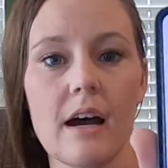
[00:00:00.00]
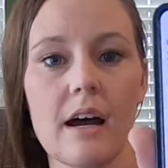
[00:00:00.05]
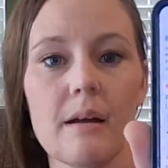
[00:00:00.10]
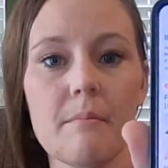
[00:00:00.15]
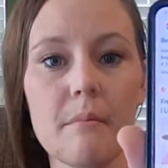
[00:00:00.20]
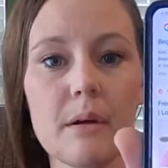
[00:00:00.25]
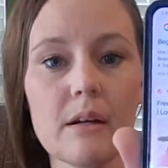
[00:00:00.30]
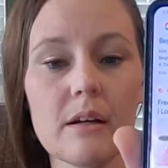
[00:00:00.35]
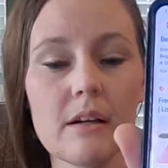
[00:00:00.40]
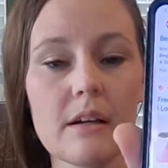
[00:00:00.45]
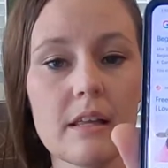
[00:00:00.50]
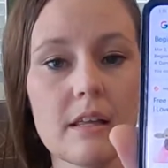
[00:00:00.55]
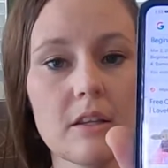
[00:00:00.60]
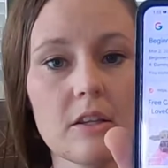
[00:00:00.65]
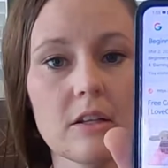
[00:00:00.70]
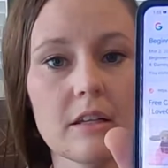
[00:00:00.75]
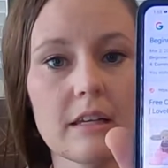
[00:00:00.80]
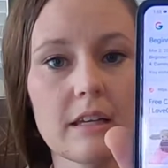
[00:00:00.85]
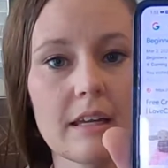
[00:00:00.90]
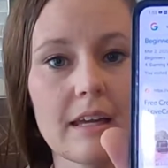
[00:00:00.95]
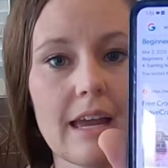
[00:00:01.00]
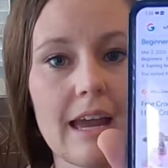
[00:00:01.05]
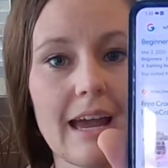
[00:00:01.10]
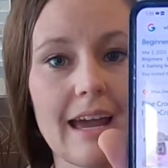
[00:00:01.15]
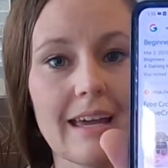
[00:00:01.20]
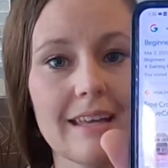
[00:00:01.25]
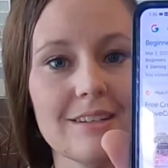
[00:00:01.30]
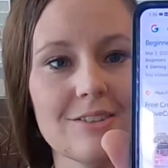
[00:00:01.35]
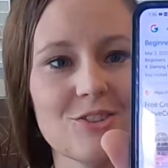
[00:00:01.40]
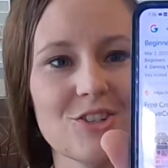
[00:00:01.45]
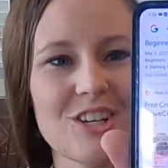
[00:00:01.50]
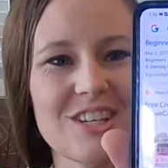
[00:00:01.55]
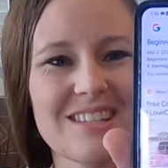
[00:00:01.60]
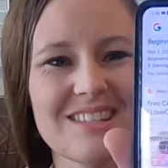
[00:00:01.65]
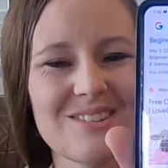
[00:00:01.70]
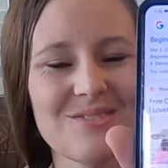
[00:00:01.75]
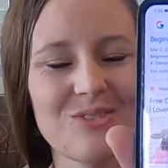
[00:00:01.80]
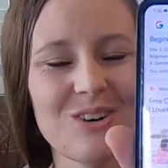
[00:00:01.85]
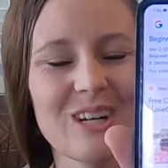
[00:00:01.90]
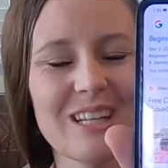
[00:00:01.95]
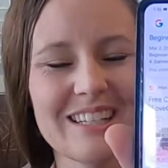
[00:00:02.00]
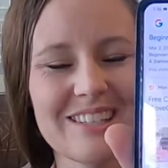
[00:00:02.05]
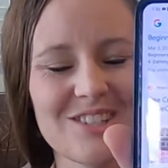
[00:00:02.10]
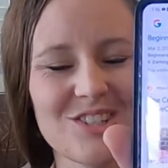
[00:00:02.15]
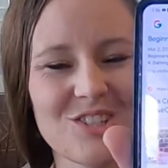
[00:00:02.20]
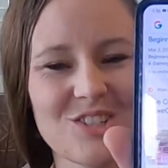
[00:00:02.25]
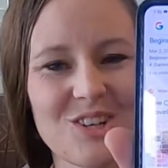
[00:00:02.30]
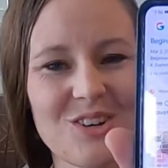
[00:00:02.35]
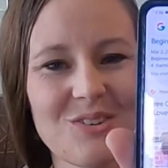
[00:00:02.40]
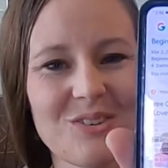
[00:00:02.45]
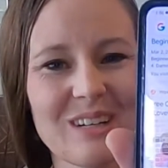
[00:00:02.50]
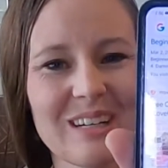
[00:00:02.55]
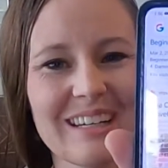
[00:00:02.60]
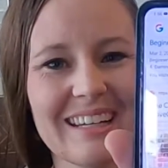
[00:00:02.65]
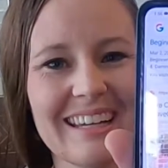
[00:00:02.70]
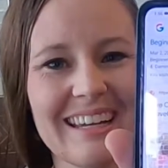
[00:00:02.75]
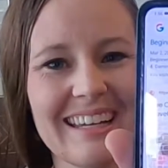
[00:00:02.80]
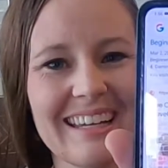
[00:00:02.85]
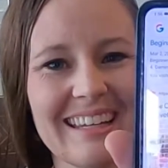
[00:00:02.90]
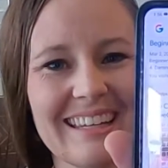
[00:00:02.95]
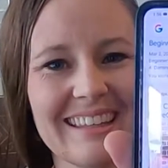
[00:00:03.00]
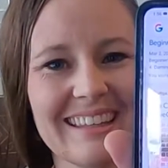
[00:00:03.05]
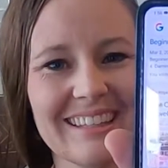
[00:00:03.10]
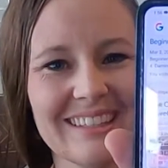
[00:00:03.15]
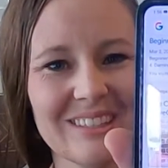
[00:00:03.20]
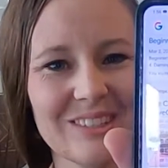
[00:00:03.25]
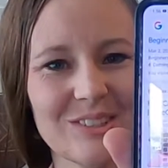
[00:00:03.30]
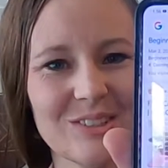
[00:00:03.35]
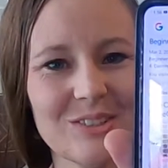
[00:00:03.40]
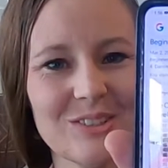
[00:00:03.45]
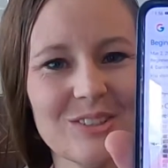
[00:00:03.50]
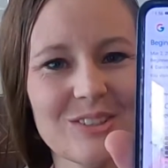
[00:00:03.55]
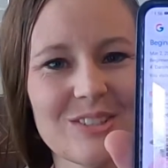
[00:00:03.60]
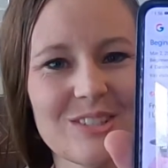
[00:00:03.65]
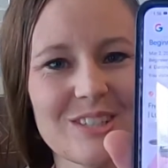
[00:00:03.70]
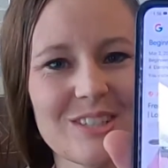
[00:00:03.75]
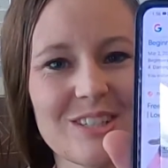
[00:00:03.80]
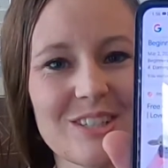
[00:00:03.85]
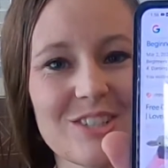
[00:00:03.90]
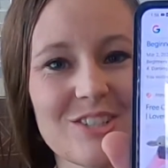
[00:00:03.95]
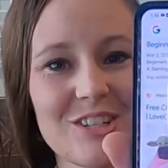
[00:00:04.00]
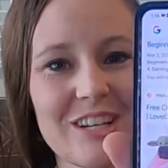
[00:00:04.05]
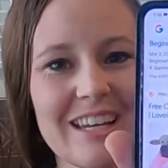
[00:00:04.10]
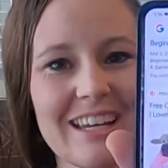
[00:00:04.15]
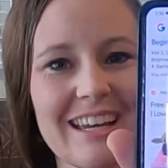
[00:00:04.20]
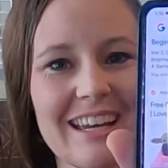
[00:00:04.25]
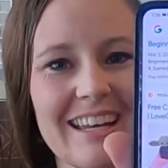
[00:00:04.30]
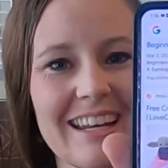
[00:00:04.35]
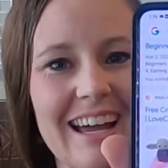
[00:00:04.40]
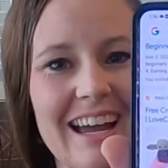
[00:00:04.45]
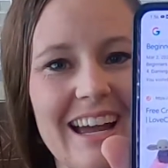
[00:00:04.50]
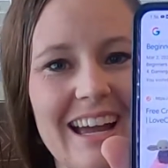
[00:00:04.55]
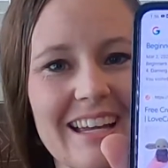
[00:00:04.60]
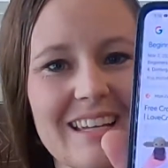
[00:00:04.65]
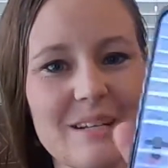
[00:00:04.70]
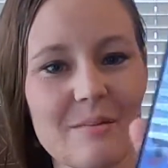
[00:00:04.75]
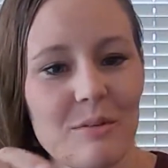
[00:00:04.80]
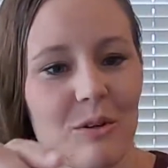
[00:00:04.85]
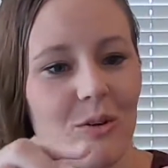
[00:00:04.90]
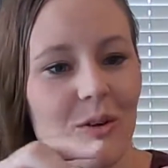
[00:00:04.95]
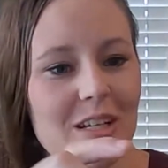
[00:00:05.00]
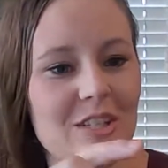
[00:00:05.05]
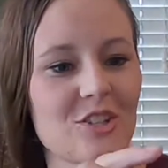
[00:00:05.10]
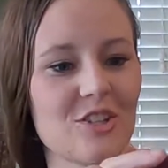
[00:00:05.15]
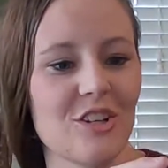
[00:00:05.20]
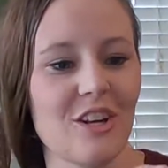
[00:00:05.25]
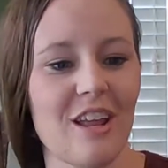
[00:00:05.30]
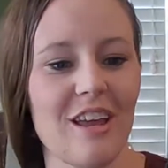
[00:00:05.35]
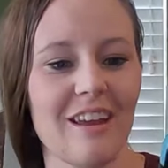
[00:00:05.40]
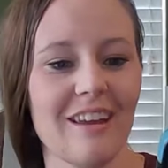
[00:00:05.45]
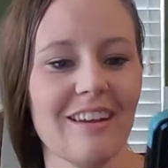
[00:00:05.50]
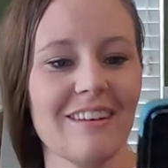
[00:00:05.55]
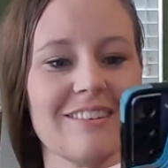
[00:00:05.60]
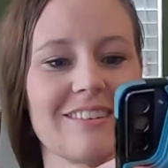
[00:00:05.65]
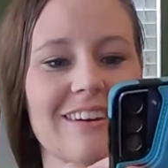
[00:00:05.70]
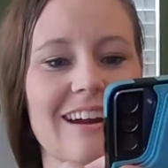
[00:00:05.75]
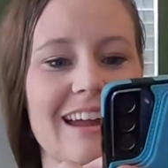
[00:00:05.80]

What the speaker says: I'm already looking at just what it's showing in the Google search, and I am questioning,